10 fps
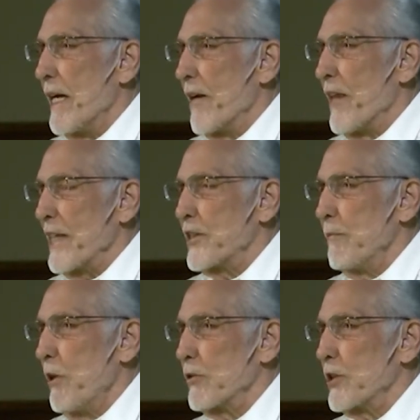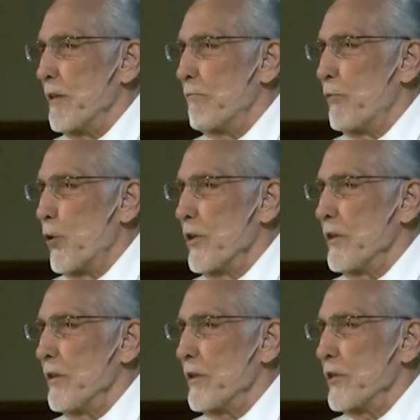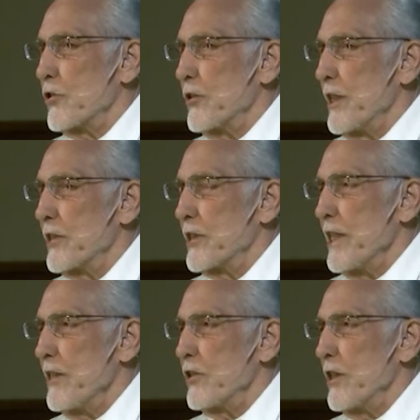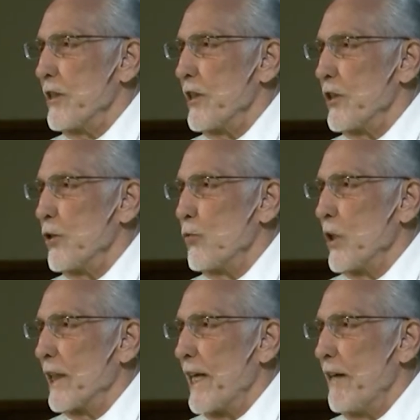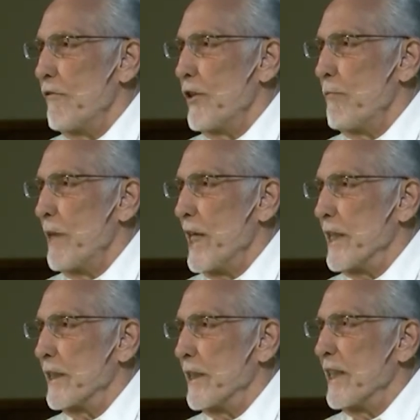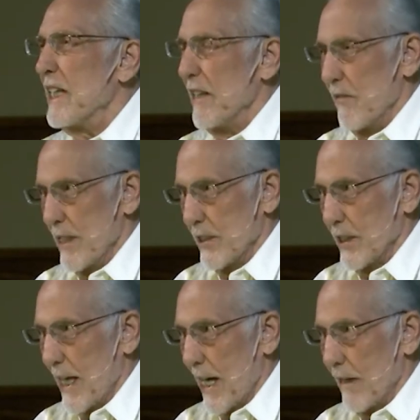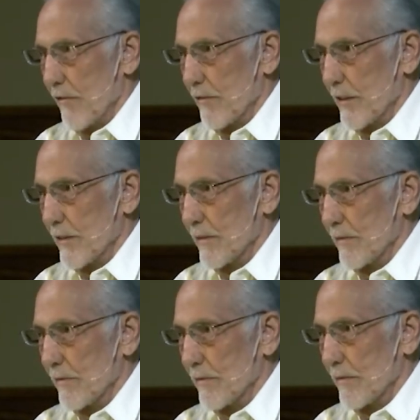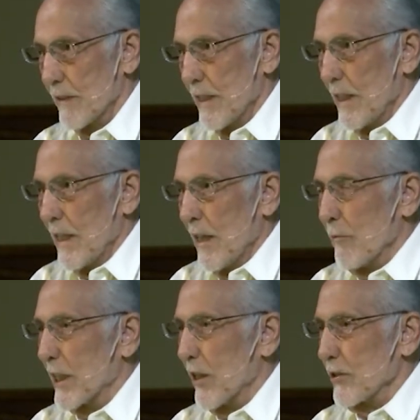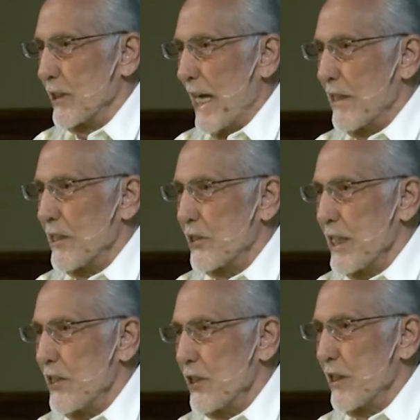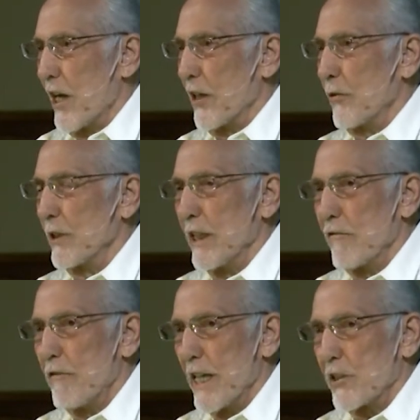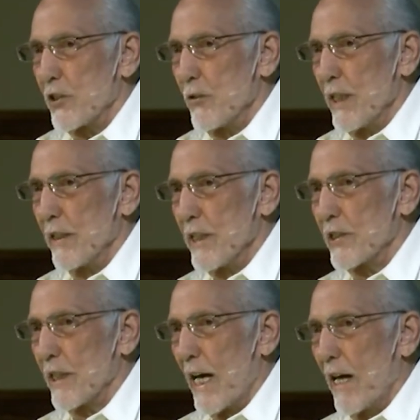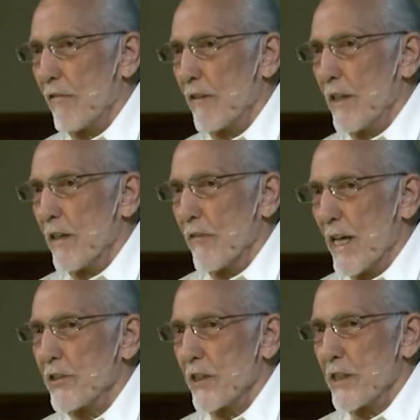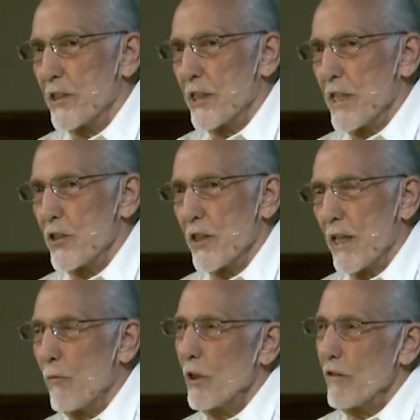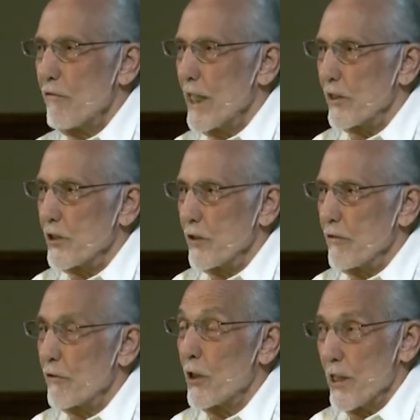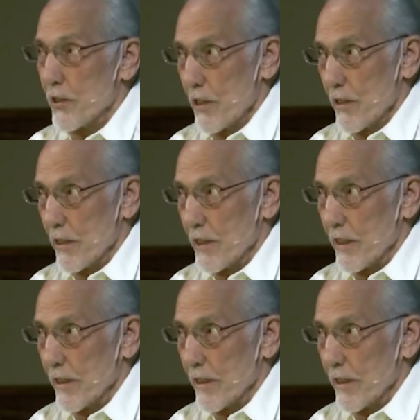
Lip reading: That's the most important decision you will ever make in this life. Because that decision not only affects you in this life, that's a decision that will affect you for eternity.